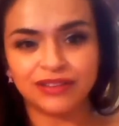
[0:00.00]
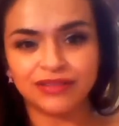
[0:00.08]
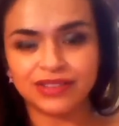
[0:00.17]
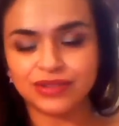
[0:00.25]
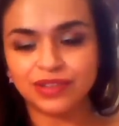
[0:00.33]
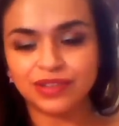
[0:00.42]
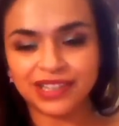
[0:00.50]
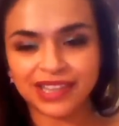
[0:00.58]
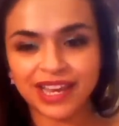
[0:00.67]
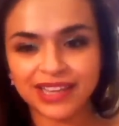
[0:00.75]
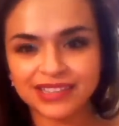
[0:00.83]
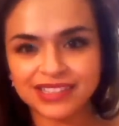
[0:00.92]
It feels really
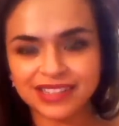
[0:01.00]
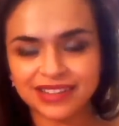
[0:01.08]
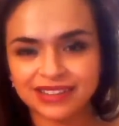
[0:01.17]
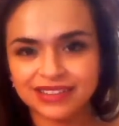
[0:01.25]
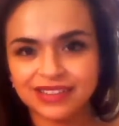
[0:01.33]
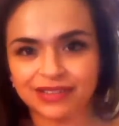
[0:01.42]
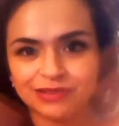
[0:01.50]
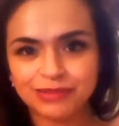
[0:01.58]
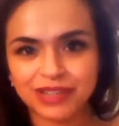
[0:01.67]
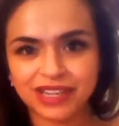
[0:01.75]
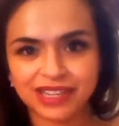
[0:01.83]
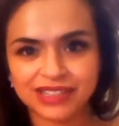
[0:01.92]
light and gives
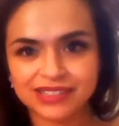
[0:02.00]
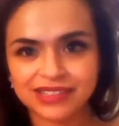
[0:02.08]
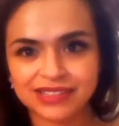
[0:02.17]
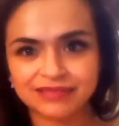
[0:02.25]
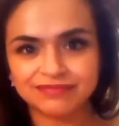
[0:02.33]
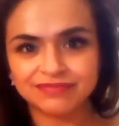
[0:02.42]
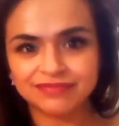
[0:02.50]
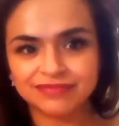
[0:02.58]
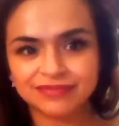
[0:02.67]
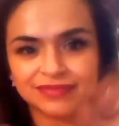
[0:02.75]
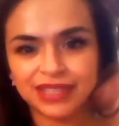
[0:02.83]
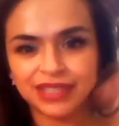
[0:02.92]
me nice
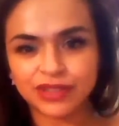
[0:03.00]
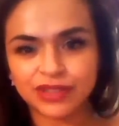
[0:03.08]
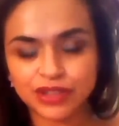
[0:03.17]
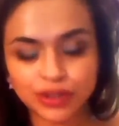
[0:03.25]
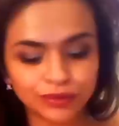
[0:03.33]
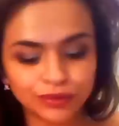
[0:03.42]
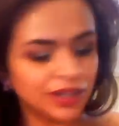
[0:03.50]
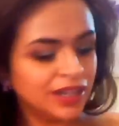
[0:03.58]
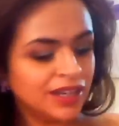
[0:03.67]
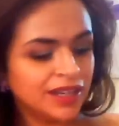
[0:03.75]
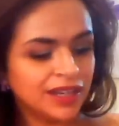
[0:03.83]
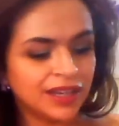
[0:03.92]
even tone.
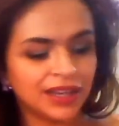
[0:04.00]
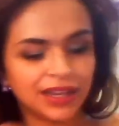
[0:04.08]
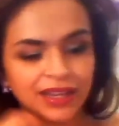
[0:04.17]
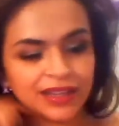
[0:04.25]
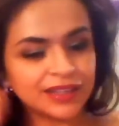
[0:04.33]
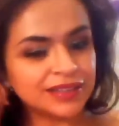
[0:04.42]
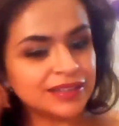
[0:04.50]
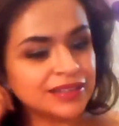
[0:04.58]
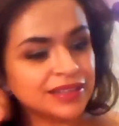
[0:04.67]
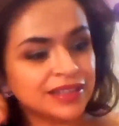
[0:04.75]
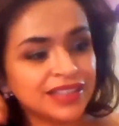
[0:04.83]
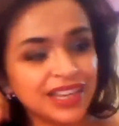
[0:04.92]

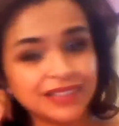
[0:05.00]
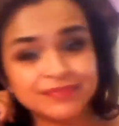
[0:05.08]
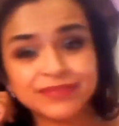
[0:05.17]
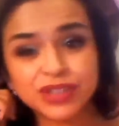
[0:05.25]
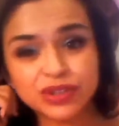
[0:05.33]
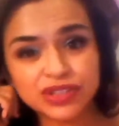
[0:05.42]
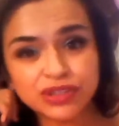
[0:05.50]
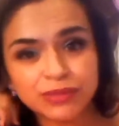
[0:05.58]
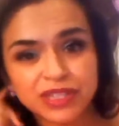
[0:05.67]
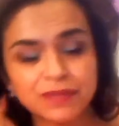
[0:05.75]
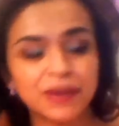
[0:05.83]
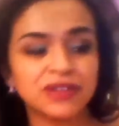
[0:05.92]
And yeah, so it's so
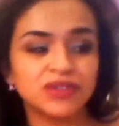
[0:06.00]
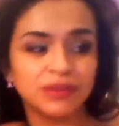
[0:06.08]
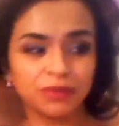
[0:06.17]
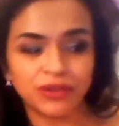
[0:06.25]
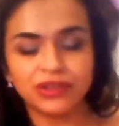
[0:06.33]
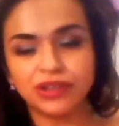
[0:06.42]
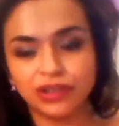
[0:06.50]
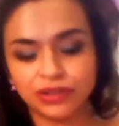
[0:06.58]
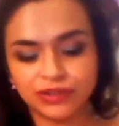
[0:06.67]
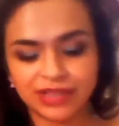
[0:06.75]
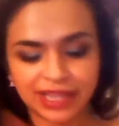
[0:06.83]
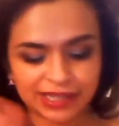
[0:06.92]
much better. So I'm going to
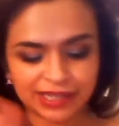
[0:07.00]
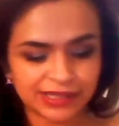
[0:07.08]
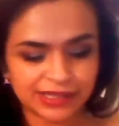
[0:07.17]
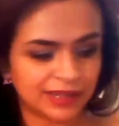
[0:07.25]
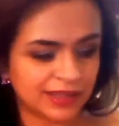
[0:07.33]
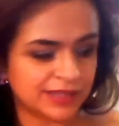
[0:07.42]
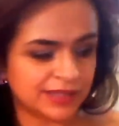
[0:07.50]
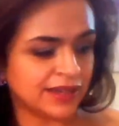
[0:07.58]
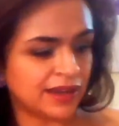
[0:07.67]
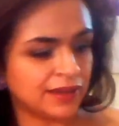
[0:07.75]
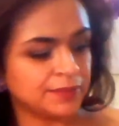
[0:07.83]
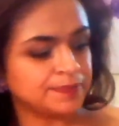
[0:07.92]
include that instead of this guy.